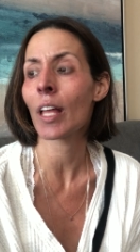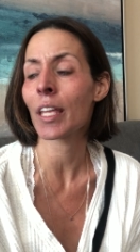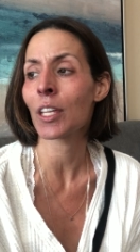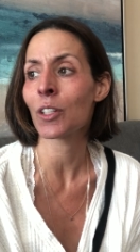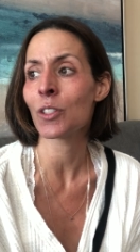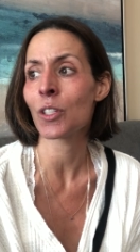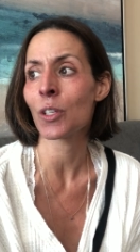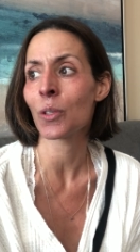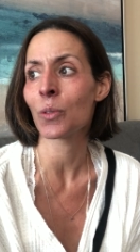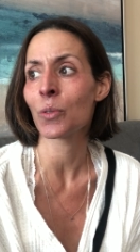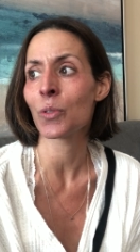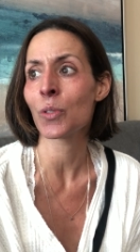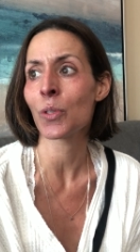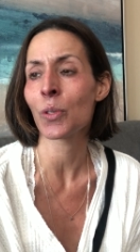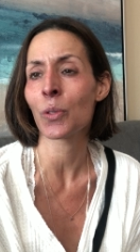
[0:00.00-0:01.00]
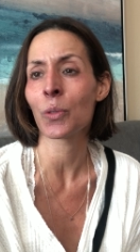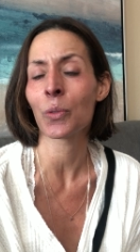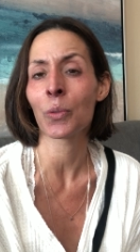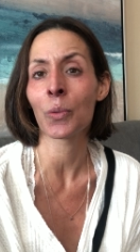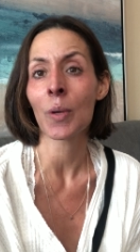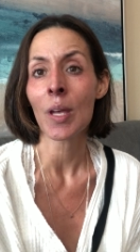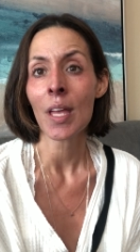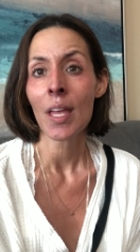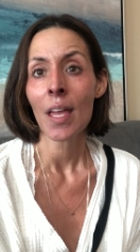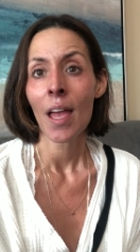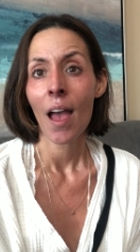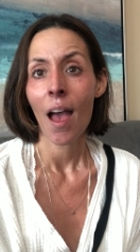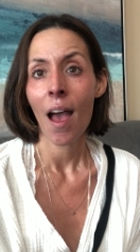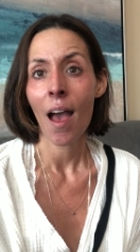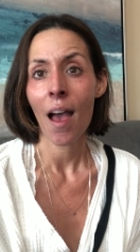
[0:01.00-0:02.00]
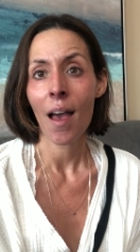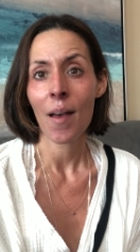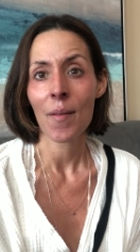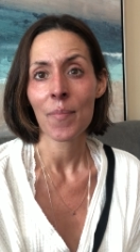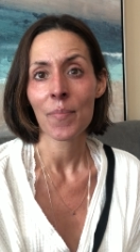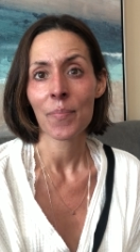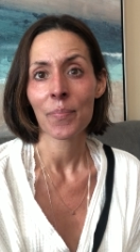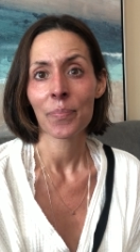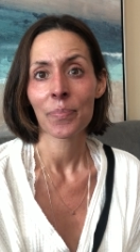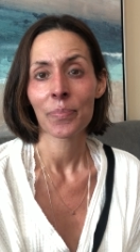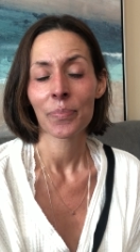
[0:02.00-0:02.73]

I could do to um,